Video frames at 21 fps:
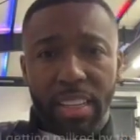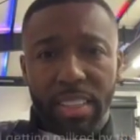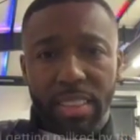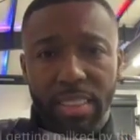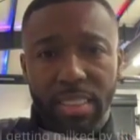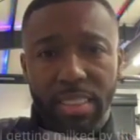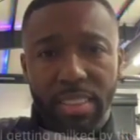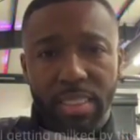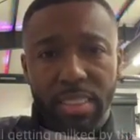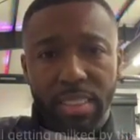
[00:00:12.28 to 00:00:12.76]

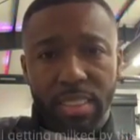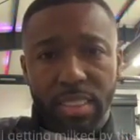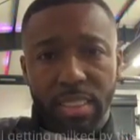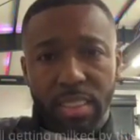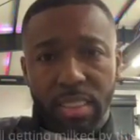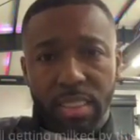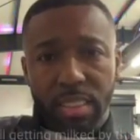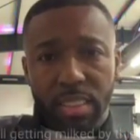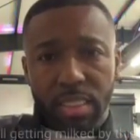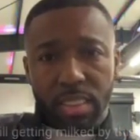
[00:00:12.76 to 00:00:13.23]

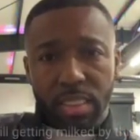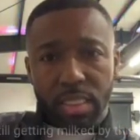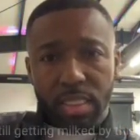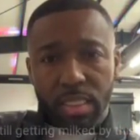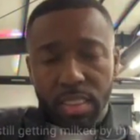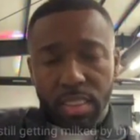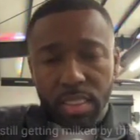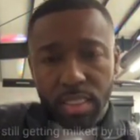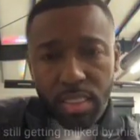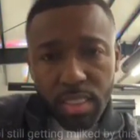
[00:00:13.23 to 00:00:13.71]

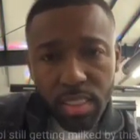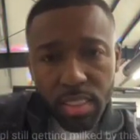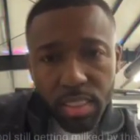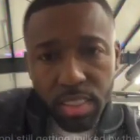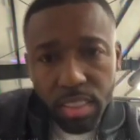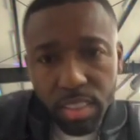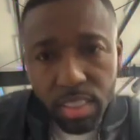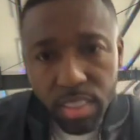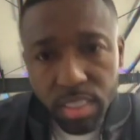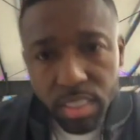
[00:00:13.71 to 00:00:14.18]

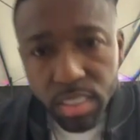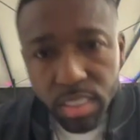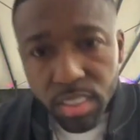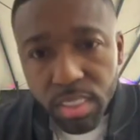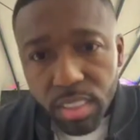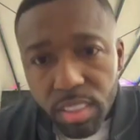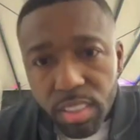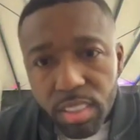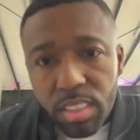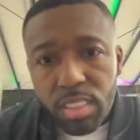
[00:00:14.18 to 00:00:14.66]

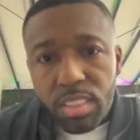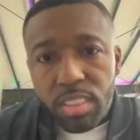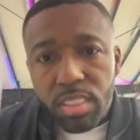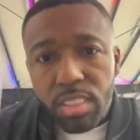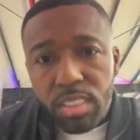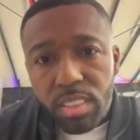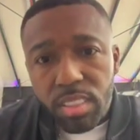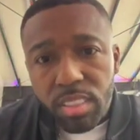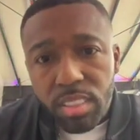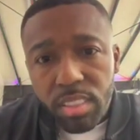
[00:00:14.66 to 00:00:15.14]

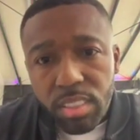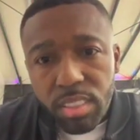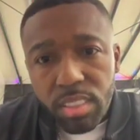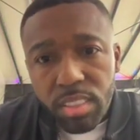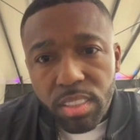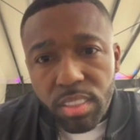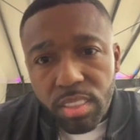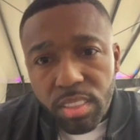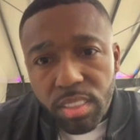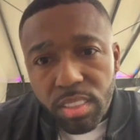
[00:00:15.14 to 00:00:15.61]

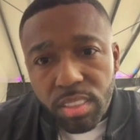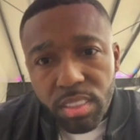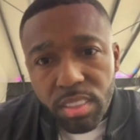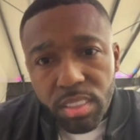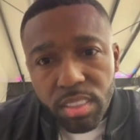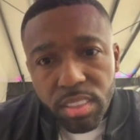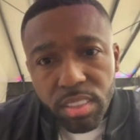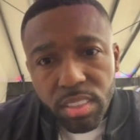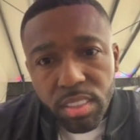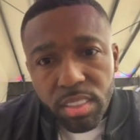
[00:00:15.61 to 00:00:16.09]

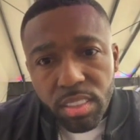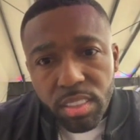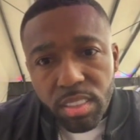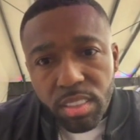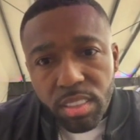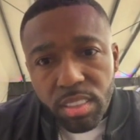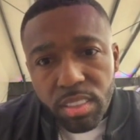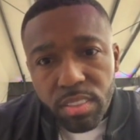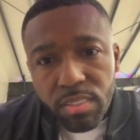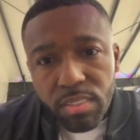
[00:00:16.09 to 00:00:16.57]

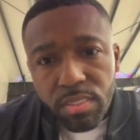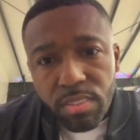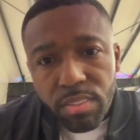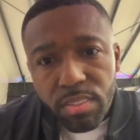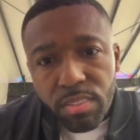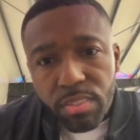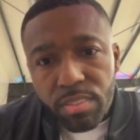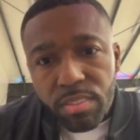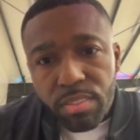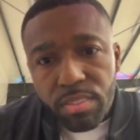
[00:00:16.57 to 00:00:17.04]

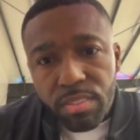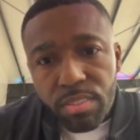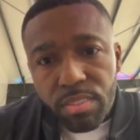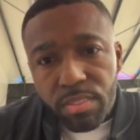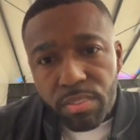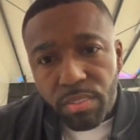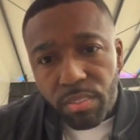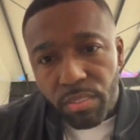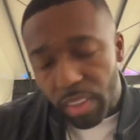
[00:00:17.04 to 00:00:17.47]
Nothing is said.